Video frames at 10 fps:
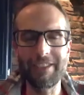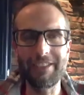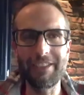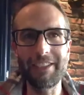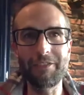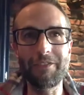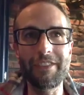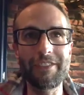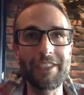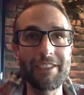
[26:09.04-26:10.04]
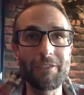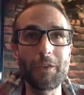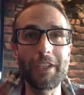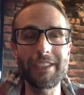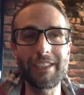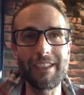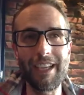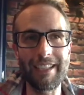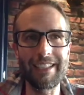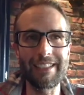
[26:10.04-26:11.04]
it, it works a
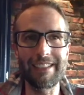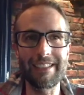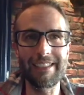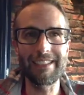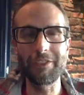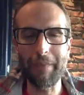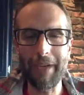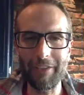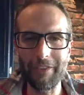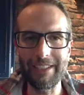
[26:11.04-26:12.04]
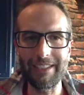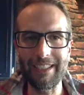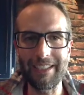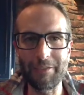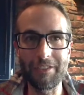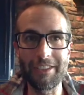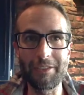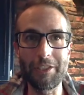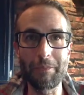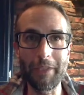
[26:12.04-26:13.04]
lot on the acetylcholine pathways and can d-
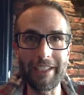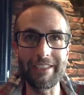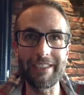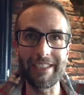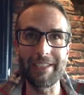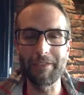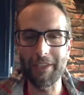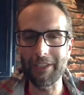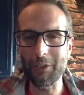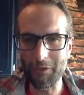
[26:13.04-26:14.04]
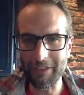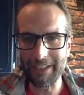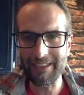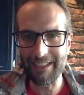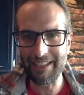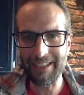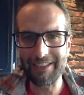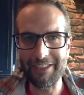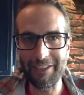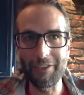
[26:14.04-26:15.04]
deplete your system of all the cholines in there.
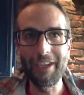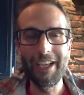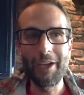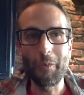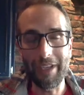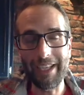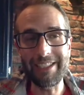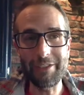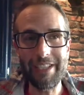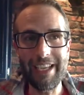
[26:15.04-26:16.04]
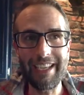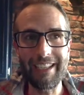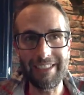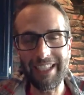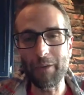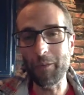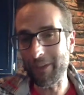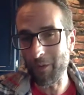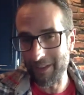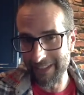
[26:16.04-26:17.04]
So, when I do take it, I'll take it with
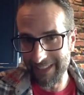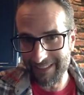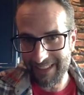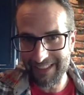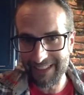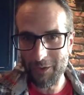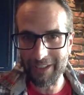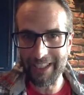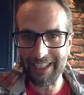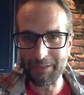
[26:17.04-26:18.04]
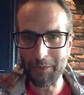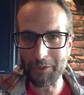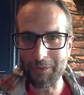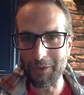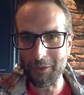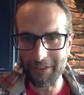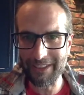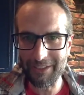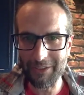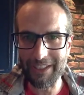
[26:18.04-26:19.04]
qualia because the qualia has multiple
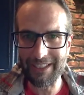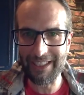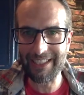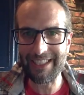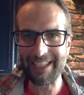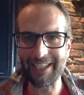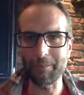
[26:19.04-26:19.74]
choline sources in it to help